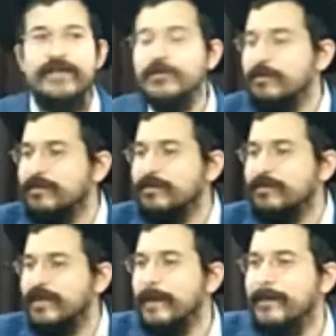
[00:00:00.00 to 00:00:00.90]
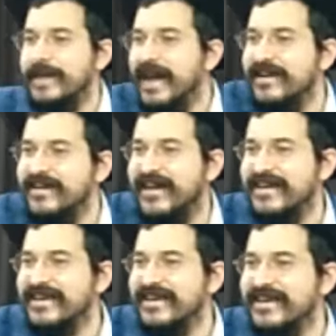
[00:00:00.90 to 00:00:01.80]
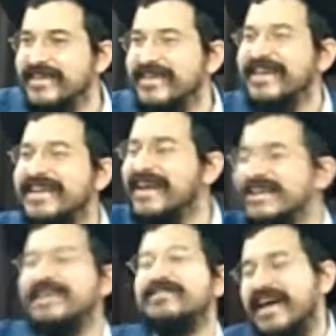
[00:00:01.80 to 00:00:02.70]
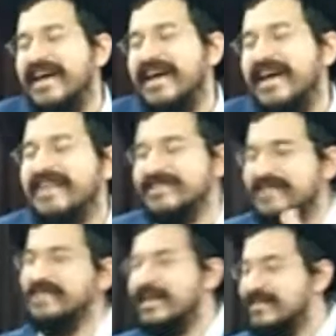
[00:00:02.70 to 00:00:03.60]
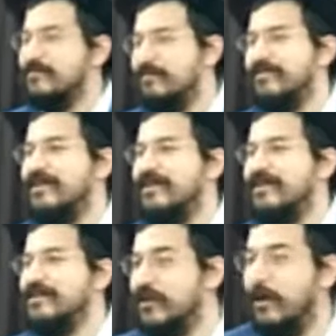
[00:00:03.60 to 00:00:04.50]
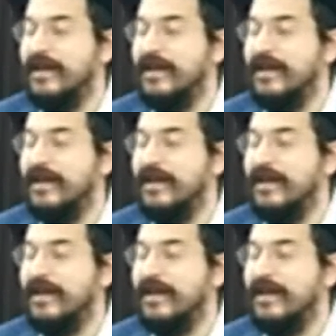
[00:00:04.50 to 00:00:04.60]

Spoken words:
If you tape a banana, right? So that's a joke.